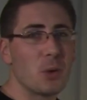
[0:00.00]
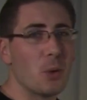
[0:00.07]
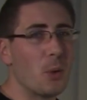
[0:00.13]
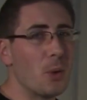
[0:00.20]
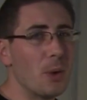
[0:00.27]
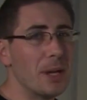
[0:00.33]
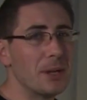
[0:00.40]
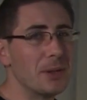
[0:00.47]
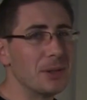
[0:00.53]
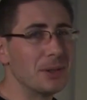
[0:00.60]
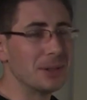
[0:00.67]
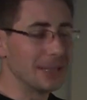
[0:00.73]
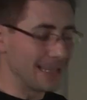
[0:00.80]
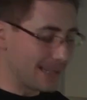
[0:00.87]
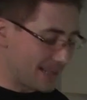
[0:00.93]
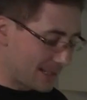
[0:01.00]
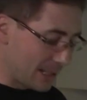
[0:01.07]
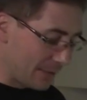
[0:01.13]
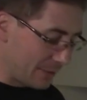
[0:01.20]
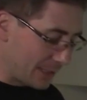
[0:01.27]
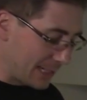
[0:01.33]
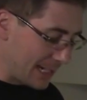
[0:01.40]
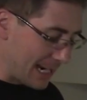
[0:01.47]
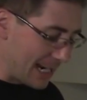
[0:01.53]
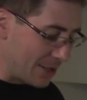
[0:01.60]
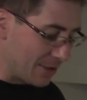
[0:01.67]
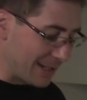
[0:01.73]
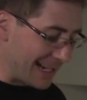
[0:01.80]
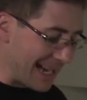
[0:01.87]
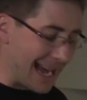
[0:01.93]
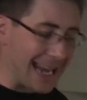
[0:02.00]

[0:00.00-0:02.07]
oil is tough to dehydrate